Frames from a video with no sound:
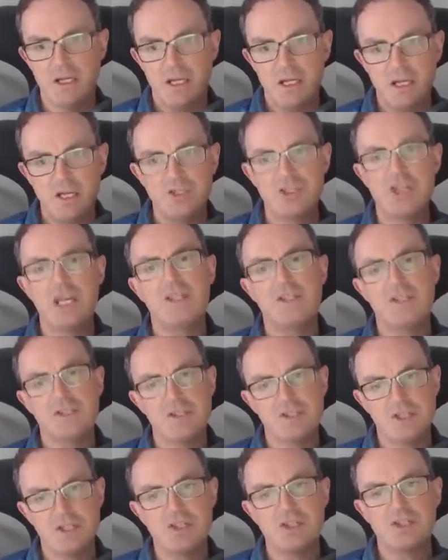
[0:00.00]

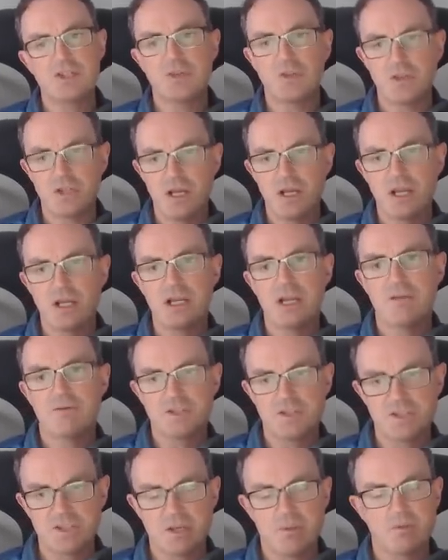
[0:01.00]
Adjacent digits on the line have
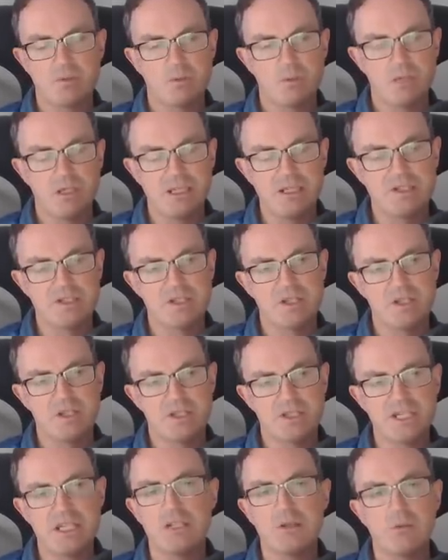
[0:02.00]
to sum to at least
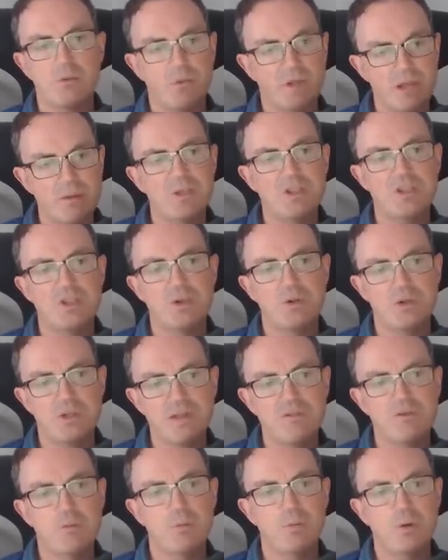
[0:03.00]
thirteen. Well, that means you can
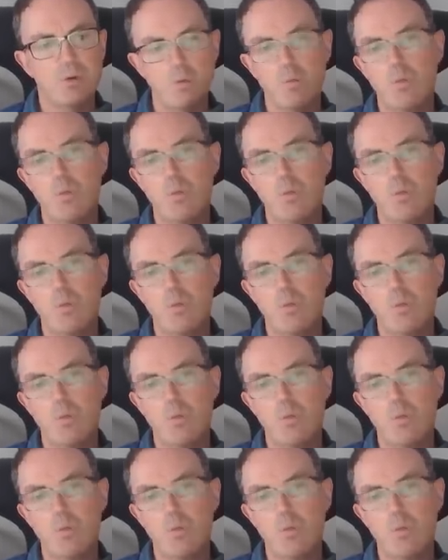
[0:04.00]
never put